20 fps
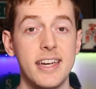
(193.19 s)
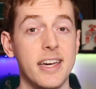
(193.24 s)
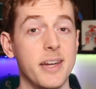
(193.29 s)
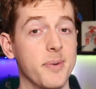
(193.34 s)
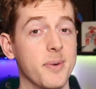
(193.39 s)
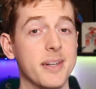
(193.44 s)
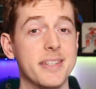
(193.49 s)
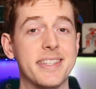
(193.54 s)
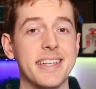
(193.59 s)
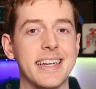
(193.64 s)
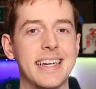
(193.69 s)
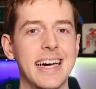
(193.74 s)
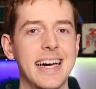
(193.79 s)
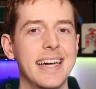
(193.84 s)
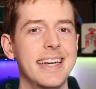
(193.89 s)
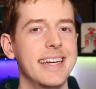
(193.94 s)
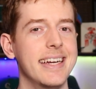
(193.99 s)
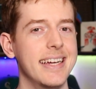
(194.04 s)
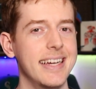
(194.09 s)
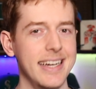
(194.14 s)
And once
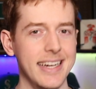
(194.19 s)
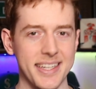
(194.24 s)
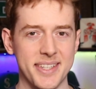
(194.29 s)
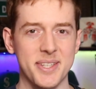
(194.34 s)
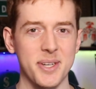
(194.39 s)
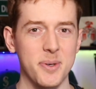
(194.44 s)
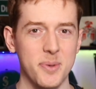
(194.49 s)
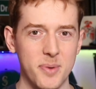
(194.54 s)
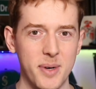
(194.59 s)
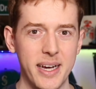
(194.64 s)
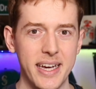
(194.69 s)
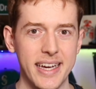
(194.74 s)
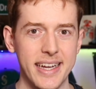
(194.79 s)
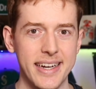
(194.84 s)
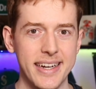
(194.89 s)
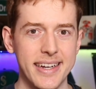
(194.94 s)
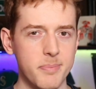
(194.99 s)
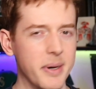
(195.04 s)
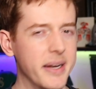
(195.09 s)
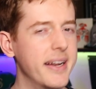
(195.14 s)
again, it's a win.
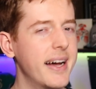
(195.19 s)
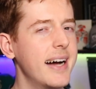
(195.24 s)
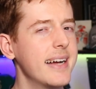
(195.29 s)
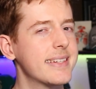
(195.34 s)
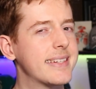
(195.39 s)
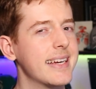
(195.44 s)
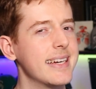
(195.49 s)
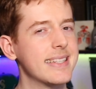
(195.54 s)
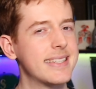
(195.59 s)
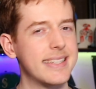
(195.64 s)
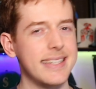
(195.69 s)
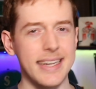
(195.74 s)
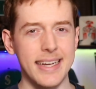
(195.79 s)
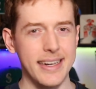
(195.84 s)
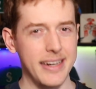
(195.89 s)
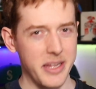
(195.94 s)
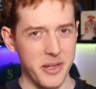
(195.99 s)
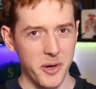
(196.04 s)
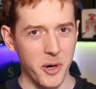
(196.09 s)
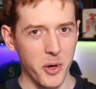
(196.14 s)
But not just
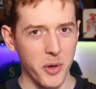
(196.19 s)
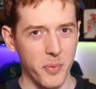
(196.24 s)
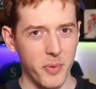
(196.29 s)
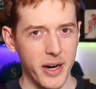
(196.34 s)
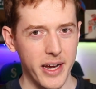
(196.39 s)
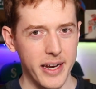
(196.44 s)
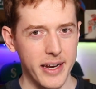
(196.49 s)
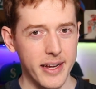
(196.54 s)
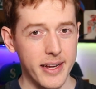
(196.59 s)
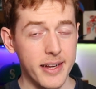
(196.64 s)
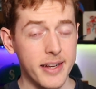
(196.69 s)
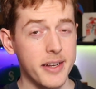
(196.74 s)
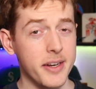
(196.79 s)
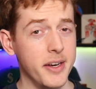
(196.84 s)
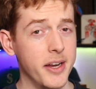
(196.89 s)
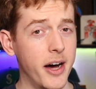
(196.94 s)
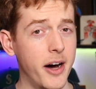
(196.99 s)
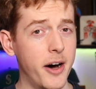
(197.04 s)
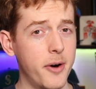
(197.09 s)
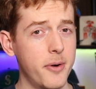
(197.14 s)
any old win.
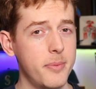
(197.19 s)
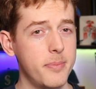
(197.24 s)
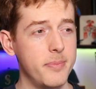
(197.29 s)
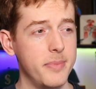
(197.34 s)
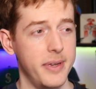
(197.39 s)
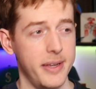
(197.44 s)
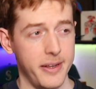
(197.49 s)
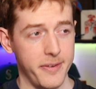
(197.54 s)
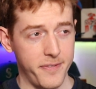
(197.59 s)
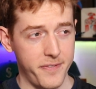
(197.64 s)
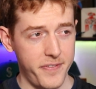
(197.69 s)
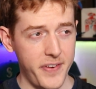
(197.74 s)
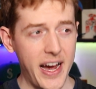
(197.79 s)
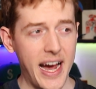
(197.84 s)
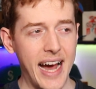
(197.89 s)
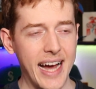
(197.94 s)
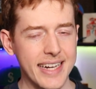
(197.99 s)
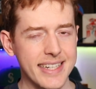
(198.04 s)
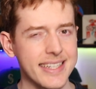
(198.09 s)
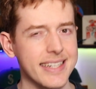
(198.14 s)
No, in
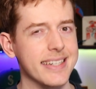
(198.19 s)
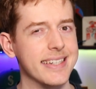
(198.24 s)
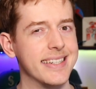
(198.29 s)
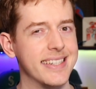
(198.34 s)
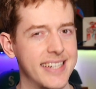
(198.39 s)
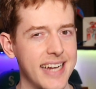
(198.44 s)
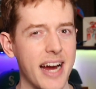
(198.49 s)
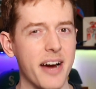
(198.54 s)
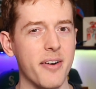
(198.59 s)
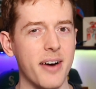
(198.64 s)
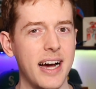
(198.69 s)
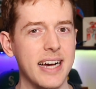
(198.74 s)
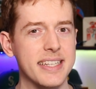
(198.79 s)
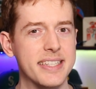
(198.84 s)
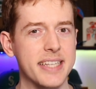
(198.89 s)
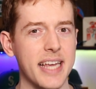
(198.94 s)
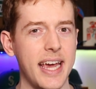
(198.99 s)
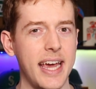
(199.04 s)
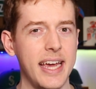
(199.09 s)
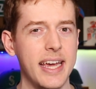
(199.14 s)
fact, dare I
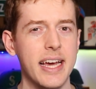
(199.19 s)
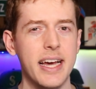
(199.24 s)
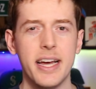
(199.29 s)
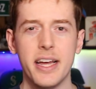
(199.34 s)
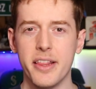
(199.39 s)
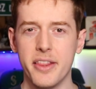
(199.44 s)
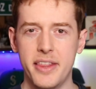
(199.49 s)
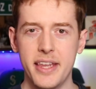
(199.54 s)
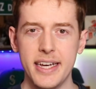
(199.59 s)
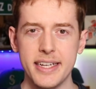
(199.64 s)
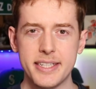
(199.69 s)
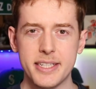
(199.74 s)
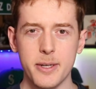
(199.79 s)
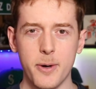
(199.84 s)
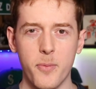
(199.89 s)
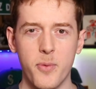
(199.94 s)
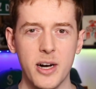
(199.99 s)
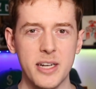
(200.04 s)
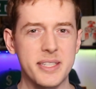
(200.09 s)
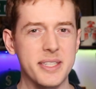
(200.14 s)
say, this
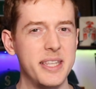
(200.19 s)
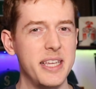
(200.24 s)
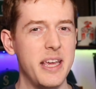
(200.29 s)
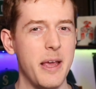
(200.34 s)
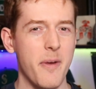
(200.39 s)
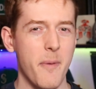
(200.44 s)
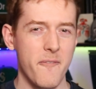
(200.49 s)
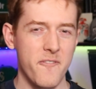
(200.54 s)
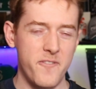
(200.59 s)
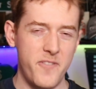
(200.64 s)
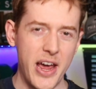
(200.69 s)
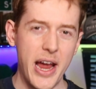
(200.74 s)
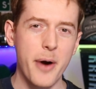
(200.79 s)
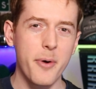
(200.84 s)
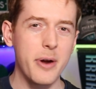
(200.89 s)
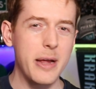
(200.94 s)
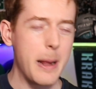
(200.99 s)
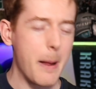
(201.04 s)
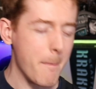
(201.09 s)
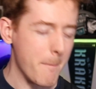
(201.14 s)
was the
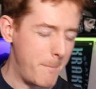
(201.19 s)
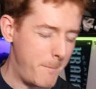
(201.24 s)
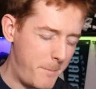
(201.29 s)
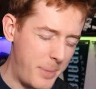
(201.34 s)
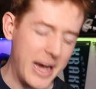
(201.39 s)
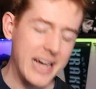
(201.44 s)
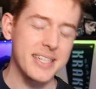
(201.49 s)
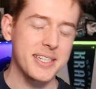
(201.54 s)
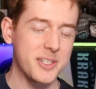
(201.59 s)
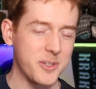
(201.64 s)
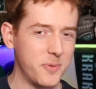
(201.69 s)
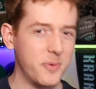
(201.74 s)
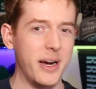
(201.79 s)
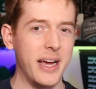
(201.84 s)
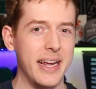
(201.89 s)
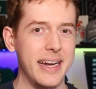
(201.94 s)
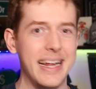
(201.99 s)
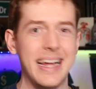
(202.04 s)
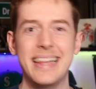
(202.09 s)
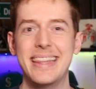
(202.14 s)
very best
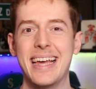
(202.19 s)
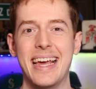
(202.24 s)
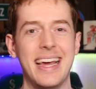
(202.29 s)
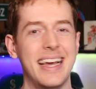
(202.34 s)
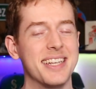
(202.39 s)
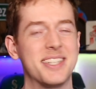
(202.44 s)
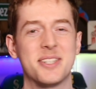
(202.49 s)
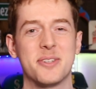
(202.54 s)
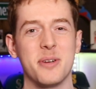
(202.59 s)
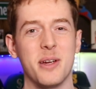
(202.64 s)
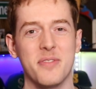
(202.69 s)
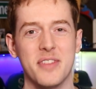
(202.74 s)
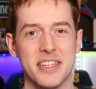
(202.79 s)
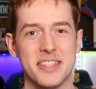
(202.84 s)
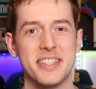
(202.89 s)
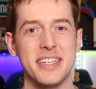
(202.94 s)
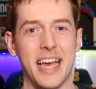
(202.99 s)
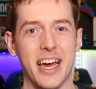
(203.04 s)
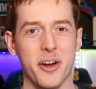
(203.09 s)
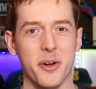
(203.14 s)
win in the history of the
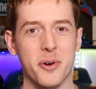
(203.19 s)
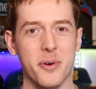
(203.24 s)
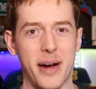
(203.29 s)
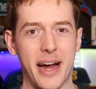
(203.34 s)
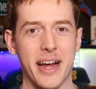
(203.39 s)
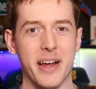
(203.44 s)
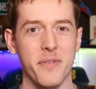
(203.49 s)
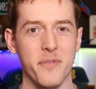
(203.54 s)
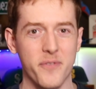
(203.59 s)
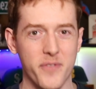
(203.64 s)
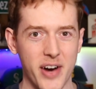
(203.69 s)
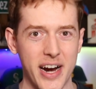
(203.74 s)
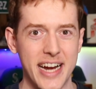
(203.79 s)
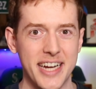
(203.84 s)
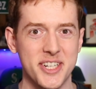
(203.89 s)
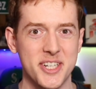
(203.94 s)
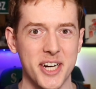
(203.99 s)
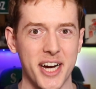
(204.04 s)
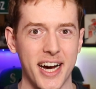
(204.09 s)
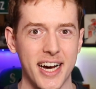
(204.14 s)
Seattle Kraken
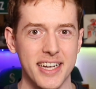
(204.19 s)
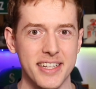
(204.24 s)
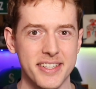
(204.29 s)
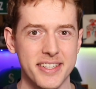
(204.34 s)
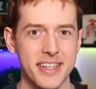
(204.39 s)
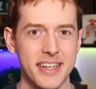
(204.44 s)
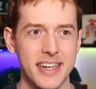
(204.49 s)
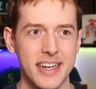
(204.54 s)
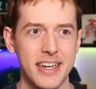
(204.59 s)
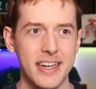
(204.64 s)
franchise.